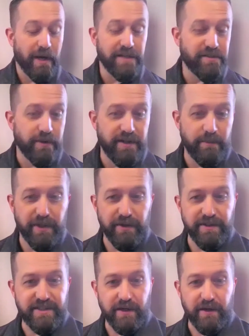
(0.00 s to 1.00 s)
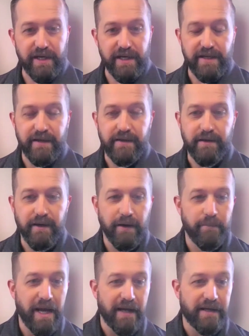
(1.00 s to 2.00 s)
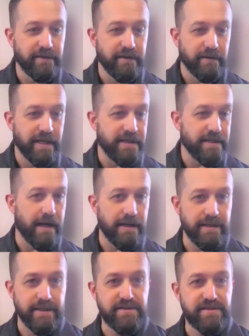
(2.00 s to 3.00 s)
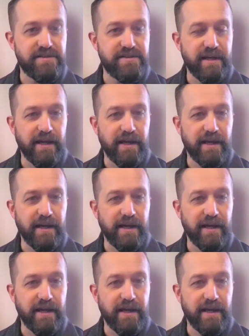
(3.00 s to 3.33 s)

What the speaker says: I joined the military back in the late 90s.